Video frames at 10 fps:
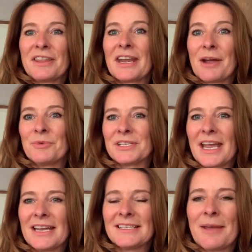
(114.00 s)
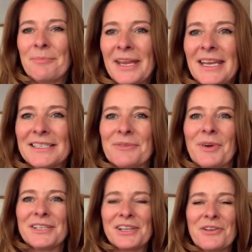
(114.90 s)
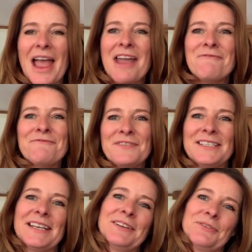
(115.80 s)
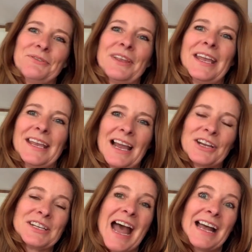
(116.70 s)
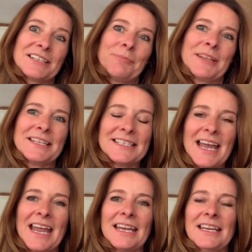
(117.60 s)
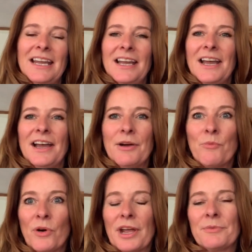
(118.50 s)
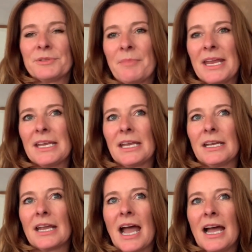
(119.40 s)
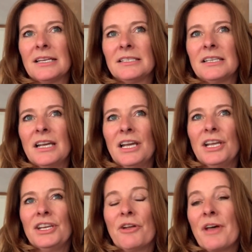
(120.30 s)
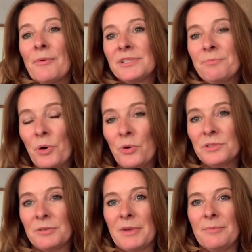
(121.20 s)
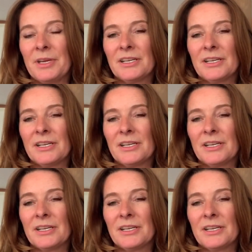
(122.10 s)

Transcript: then I would get 10p, as it were. So every single thing I could add up in the day, what I was making. And, that was important to me